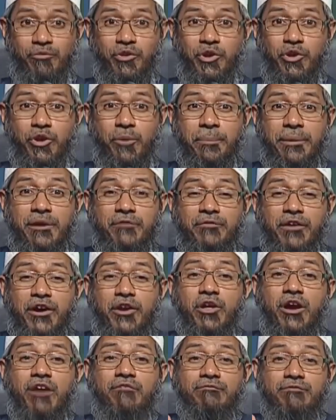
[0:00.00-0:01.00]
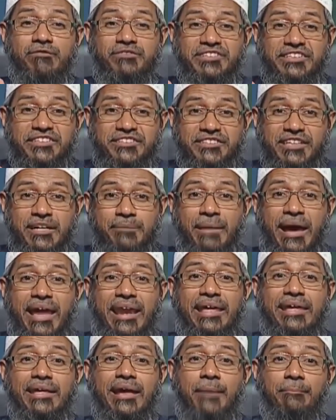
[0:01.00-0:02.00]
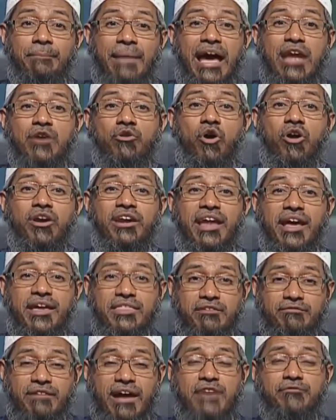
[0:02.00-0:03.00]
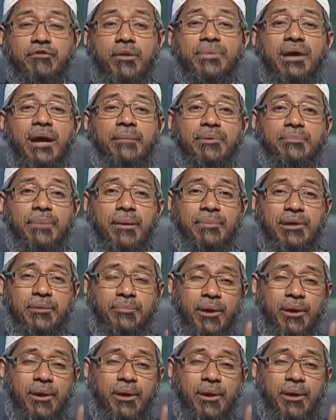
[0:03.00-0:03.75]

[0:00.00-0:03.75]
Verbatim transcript: would you prefer your sister marrying a man who already has a wife or becoming public